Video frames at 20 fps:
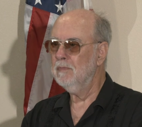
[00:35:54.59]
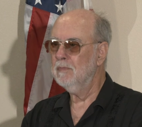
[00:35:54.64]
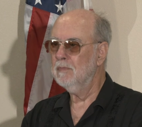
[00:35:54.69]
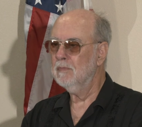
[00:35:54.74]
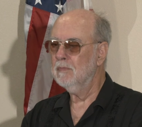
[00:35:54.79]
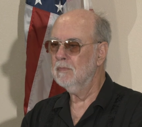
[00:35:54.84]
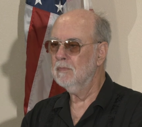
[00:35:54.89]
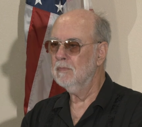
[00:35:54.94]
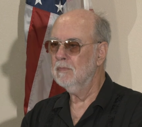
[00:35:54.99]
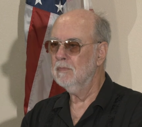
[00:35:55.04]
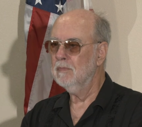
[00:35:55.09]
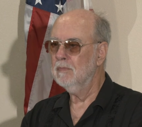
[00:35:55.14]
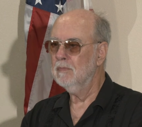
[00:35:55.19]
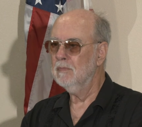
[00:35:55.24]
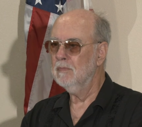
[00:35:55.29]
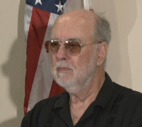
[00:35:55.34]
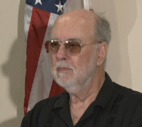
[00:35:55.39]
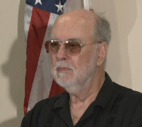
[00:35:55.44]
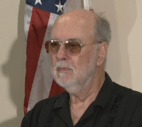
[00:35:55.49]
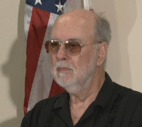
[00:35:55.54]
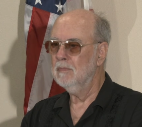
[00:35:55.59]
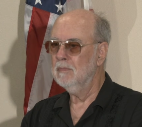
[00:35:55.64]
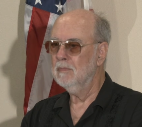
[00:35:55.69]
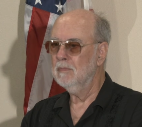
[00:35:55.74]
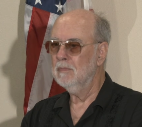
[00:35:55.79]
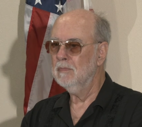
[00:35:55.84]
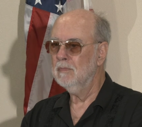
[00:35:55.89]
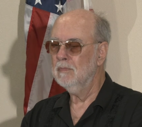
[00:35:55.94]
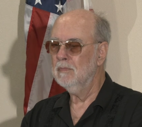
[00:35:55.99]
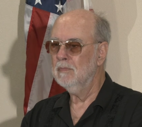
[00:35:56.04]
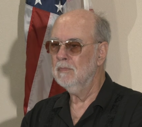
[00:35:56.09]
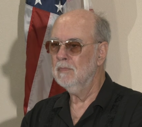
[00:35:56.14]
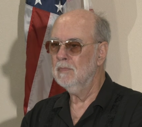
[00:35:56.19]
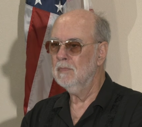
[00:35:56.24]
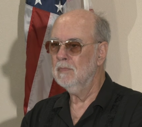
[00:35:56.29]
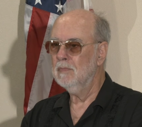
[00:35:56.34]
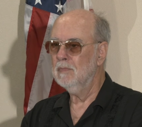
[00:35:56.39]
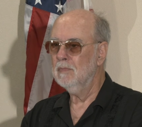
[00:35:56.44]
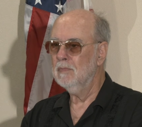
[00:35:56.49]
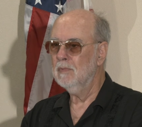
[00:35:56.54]

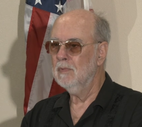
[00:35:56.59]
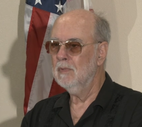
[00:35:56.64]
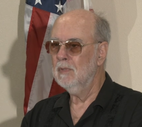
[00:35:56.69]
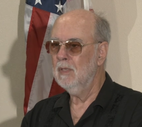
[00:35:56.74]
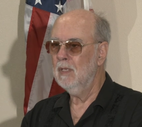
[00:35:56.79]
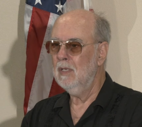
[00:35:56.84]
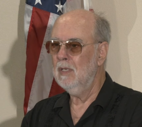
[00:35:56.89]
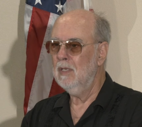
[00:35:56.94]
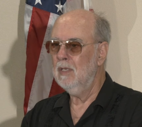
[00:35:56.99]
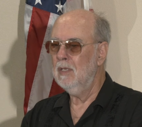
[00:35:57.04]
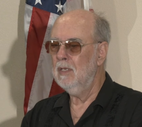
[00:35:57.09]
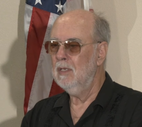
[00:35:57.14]
Nobody speaks.